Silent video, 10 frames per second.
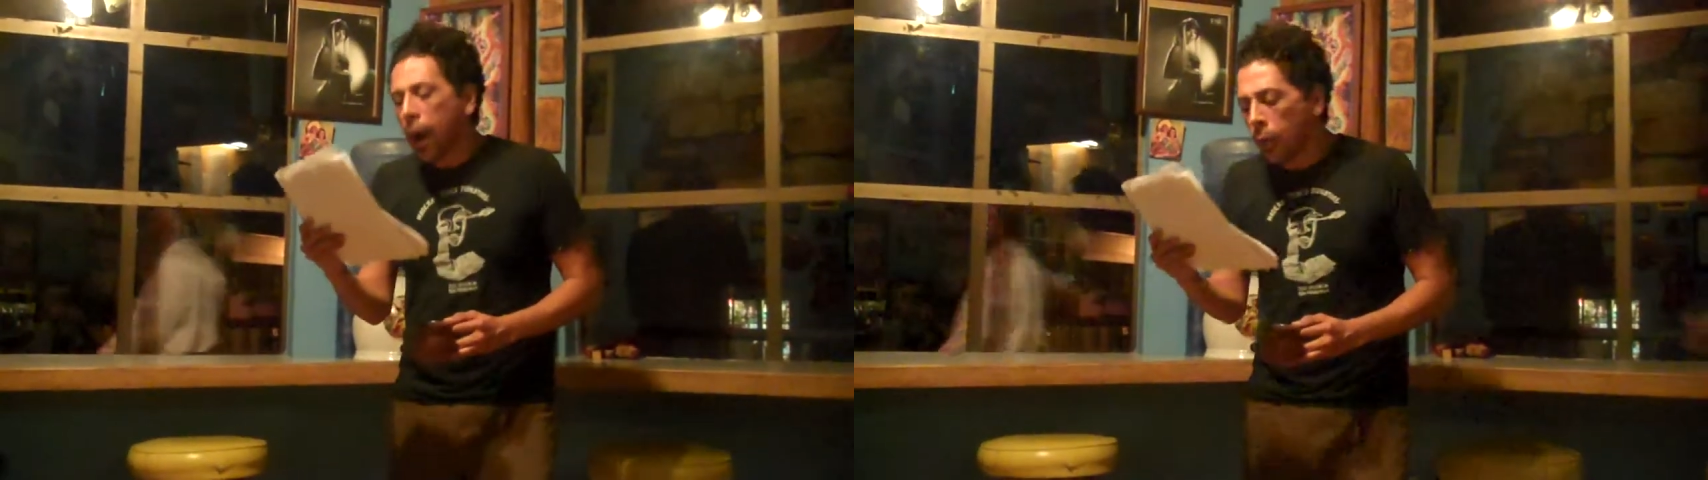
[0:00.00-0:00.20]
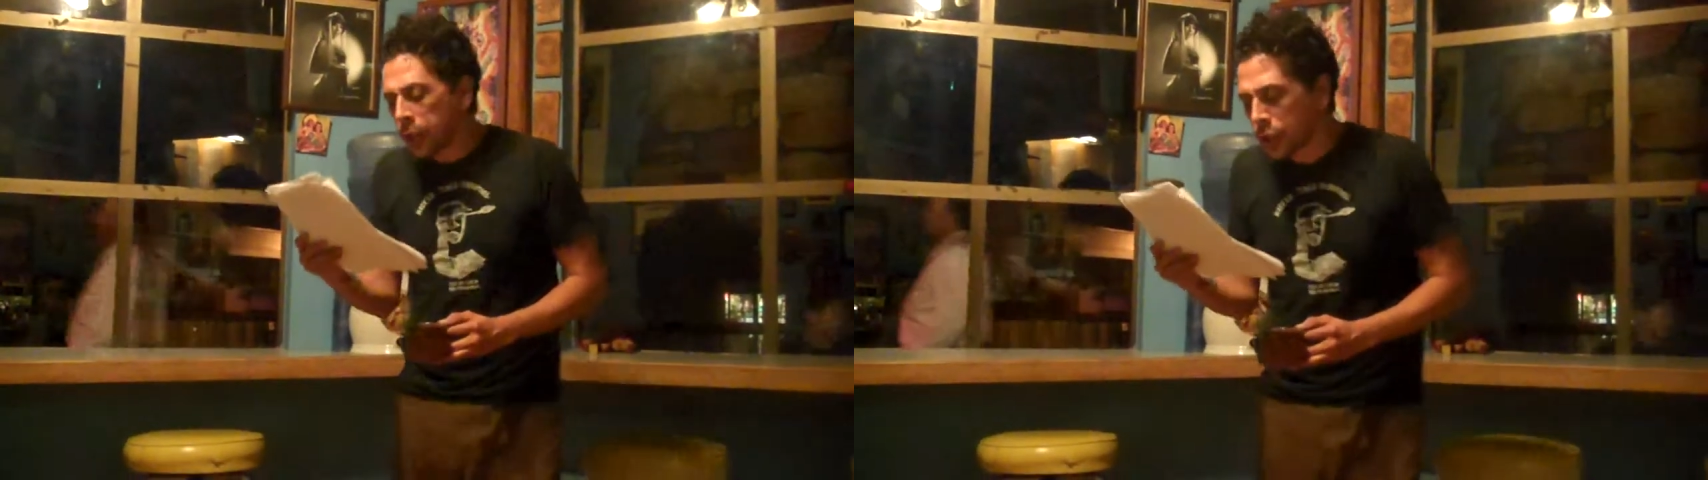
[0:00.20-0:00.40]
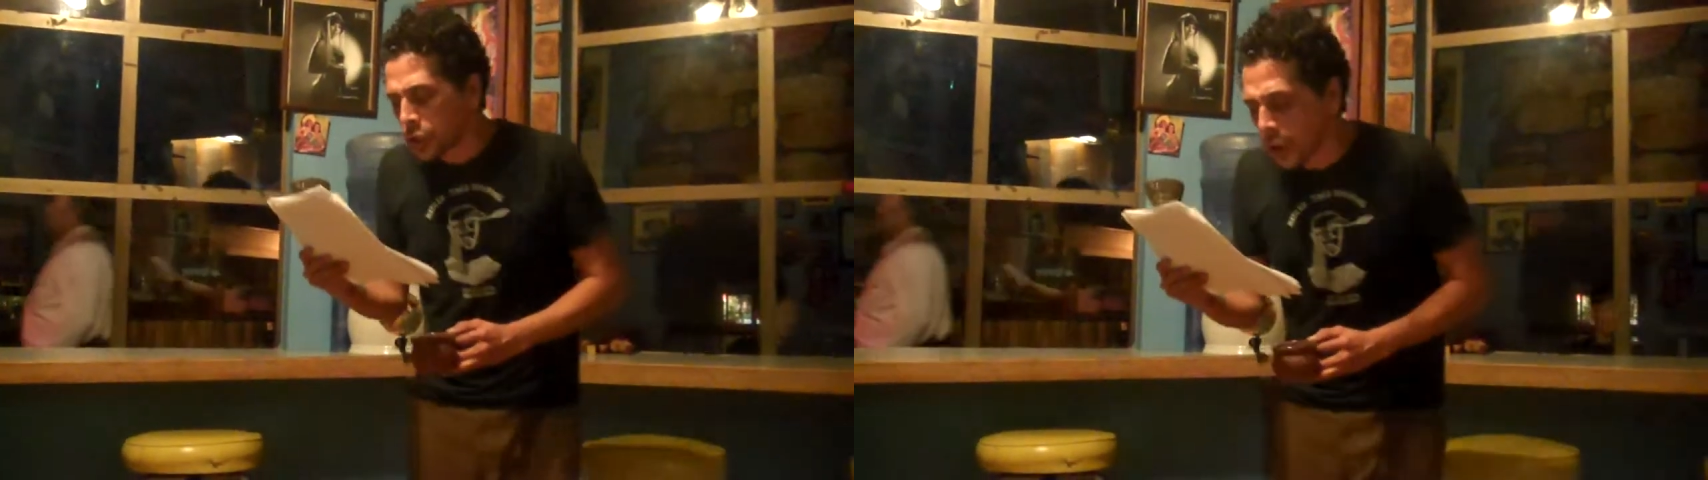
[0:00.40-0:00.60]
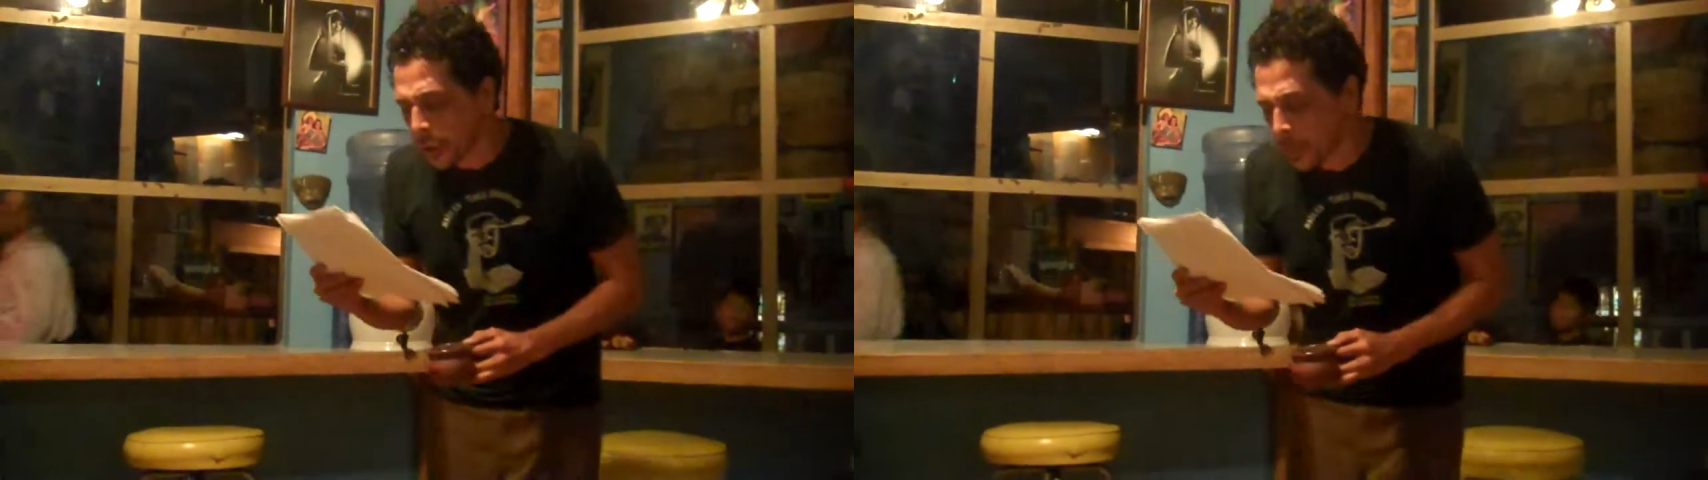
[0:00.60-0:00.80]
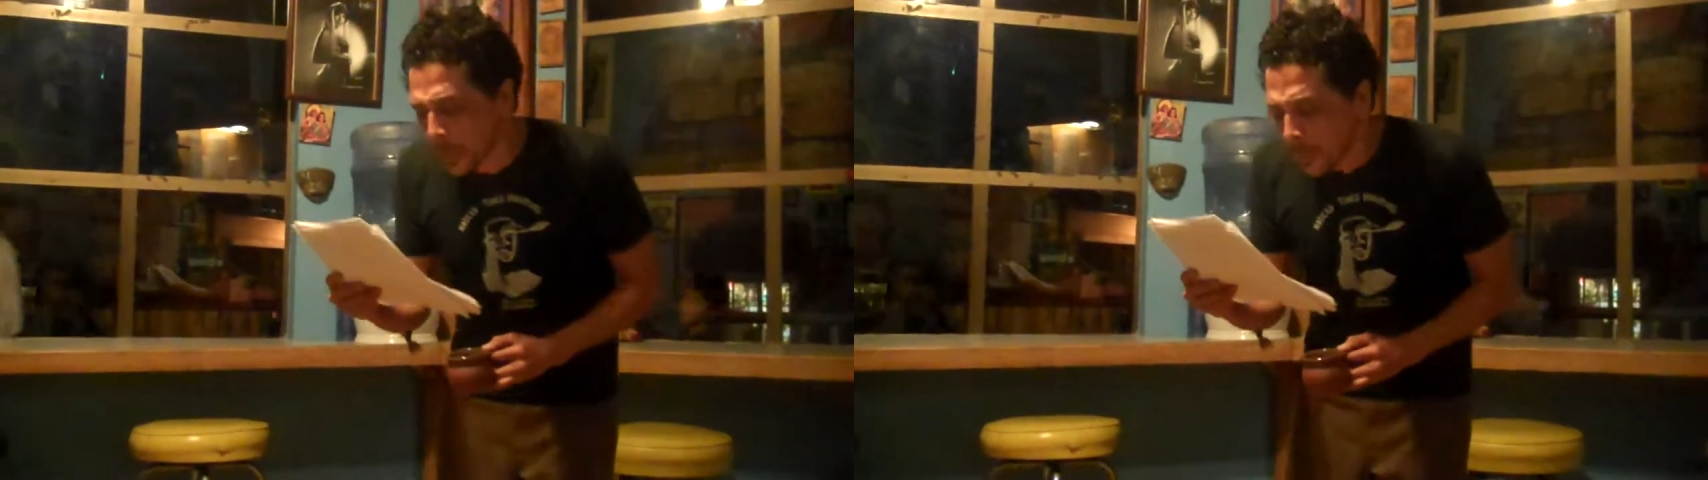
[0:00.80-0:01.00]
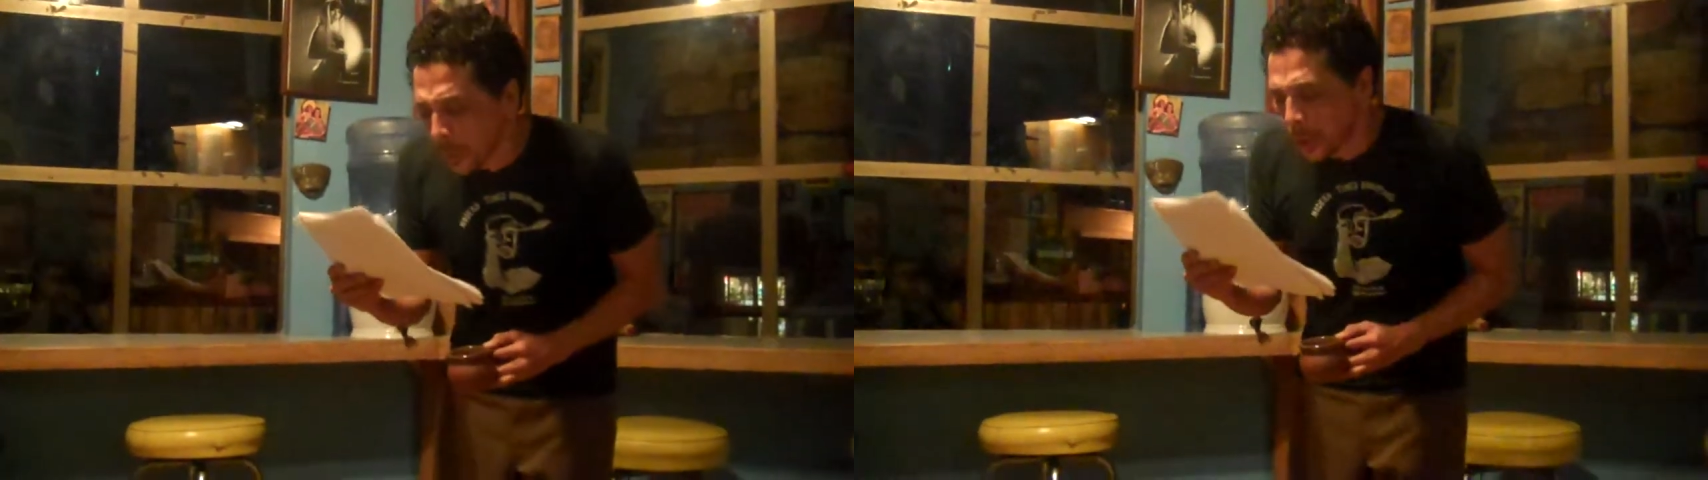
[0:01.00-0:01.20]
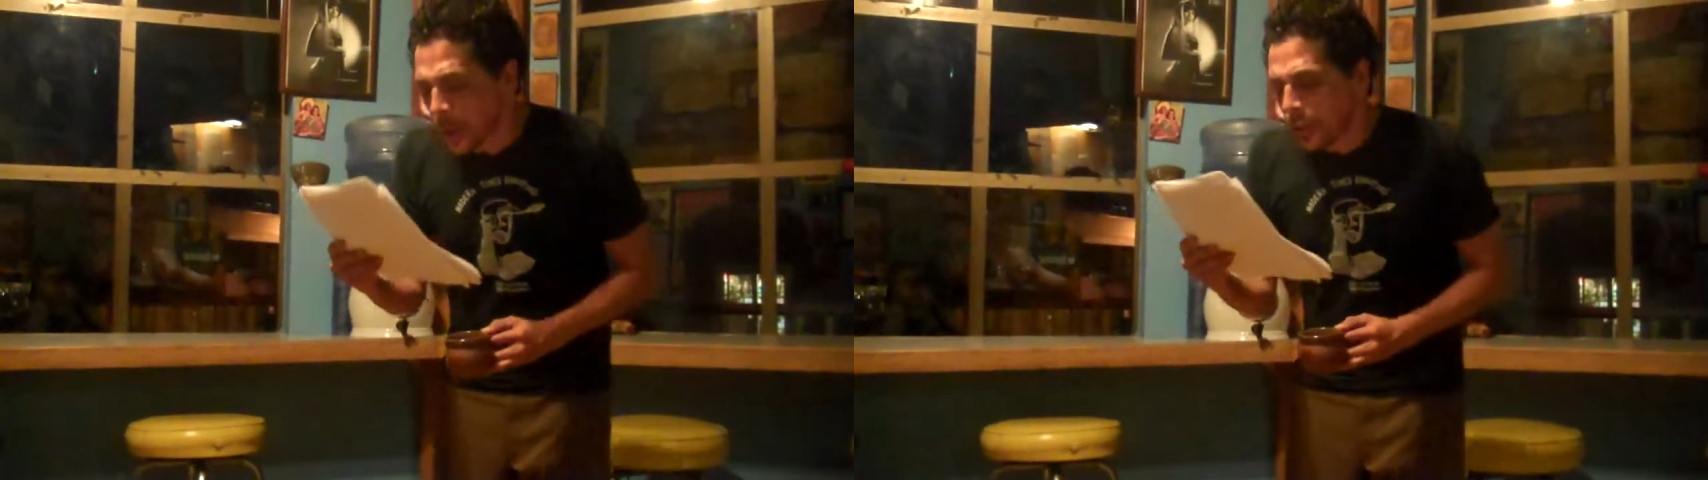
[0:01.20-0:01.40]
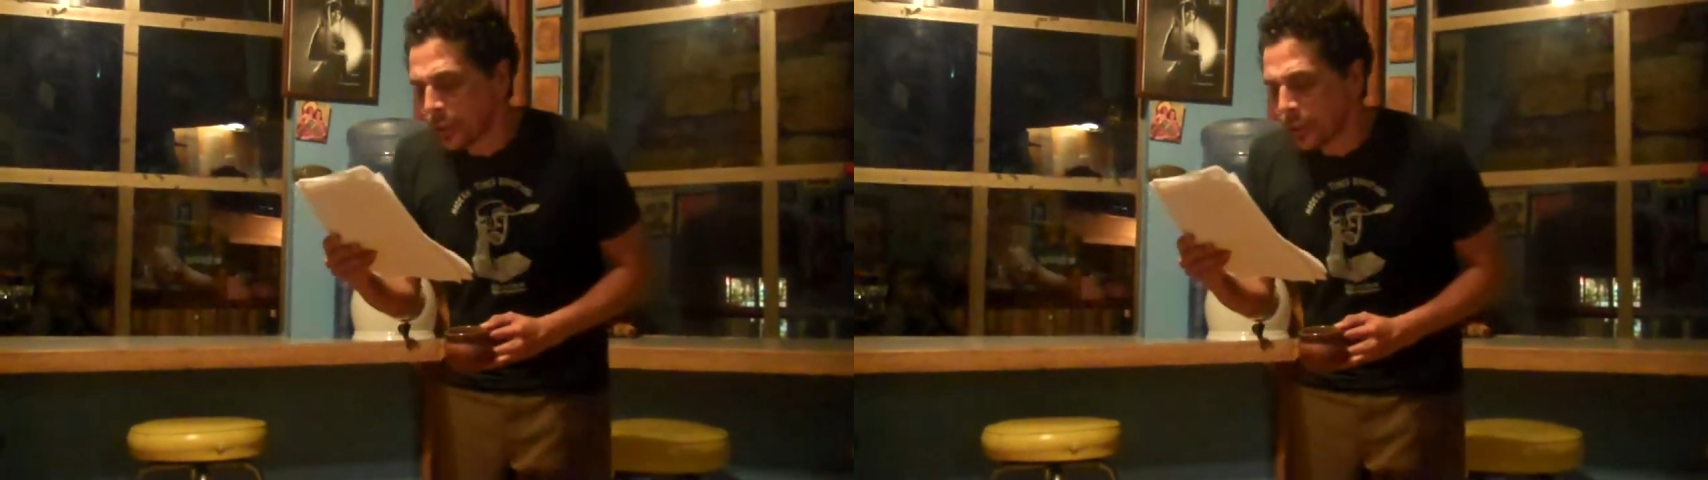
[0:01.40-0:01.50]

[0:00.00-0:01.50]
I want to start a rumor